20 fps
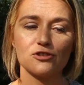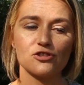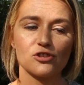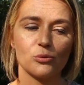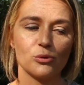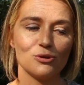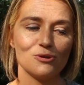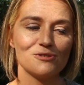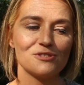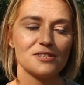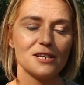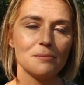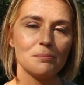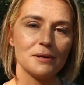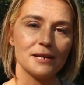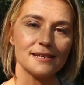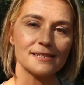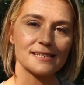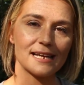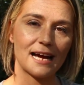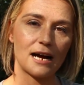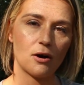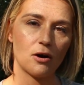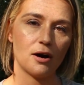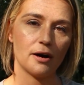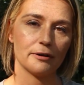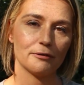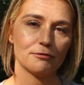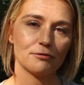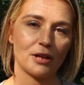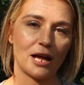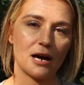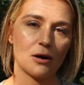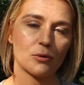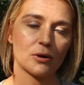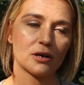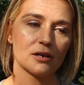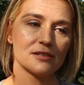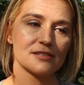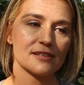So when you see bees out on
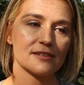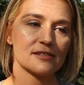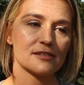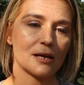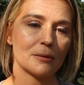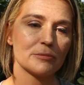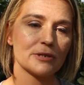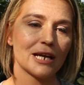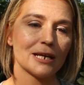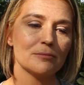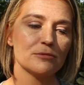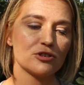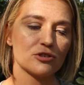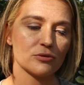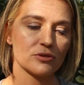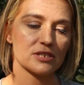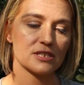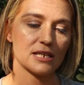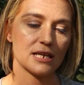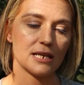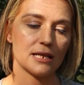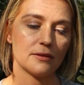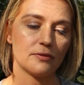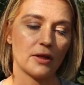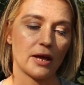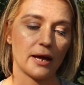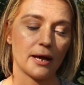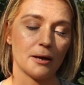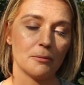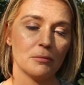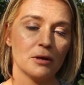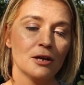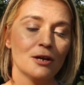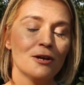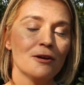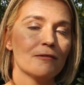flowers, sometimes you'll see them